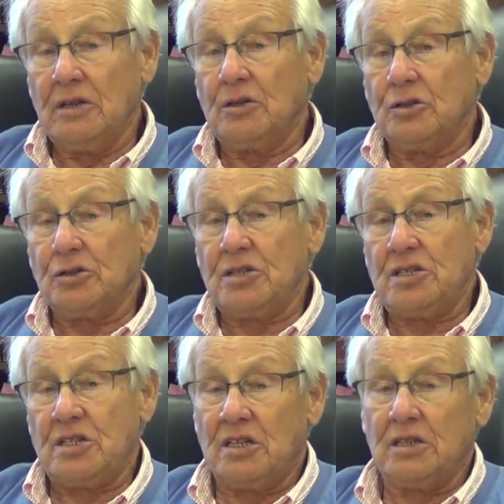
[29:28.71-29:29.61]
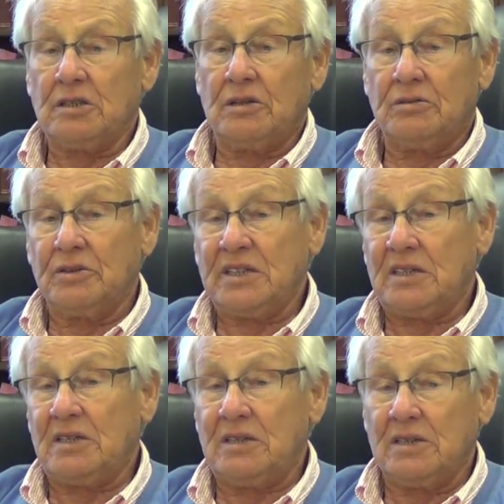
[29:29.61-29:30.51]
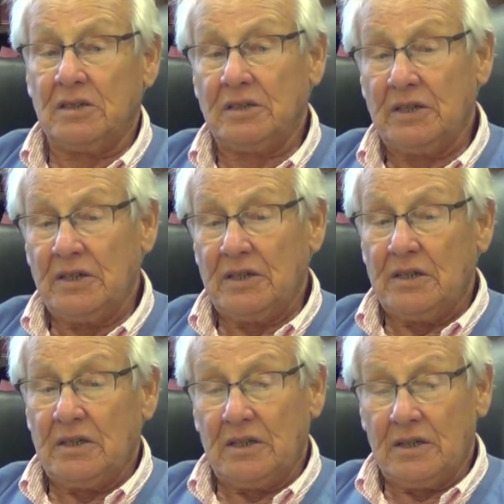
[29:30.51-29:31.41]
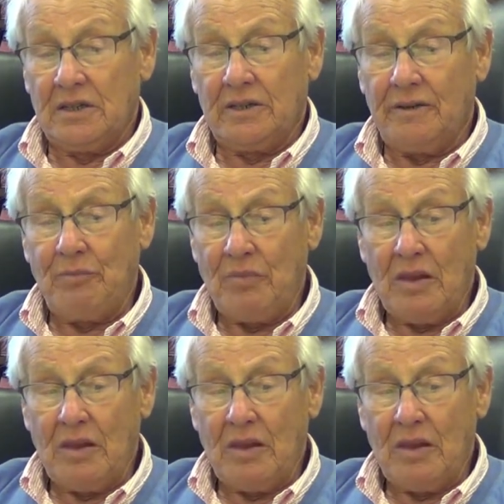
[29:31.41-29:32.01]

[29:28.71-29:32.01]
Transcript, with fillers: consult with uh, uh,